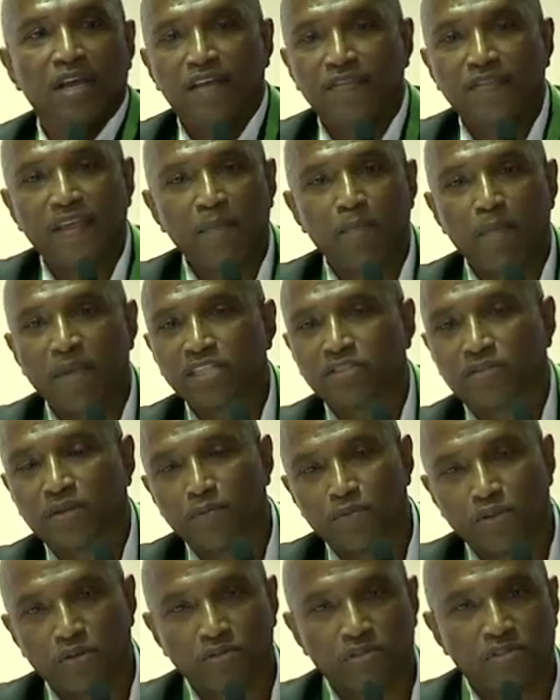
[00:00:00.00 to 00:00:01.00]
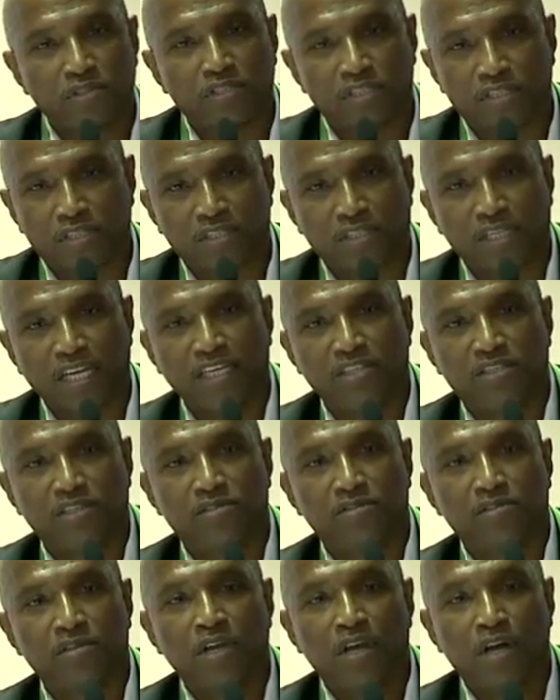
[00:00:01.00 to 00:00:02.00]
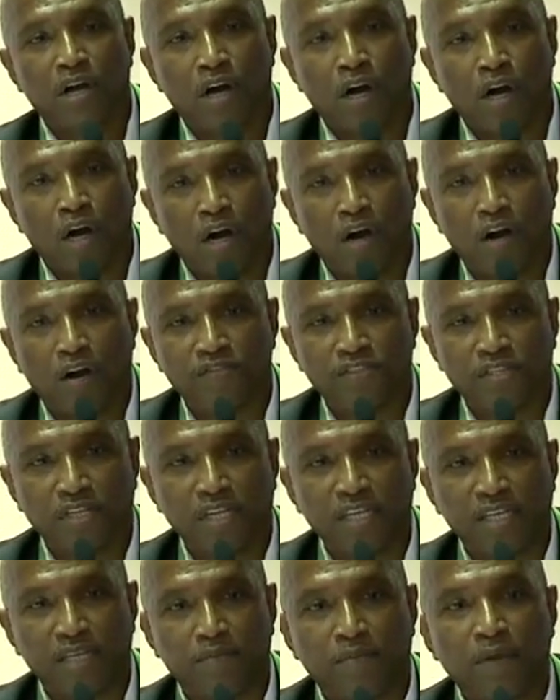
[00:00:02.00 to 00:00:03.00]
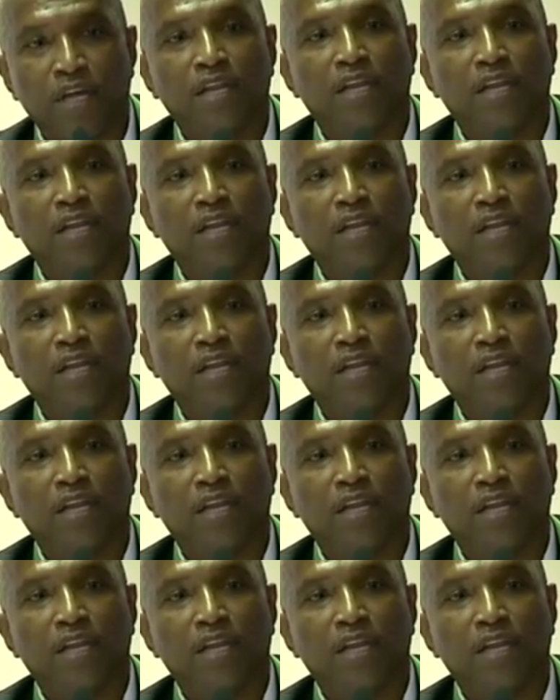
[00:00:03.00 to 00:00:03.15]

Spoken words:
they mess up your stages of sleep.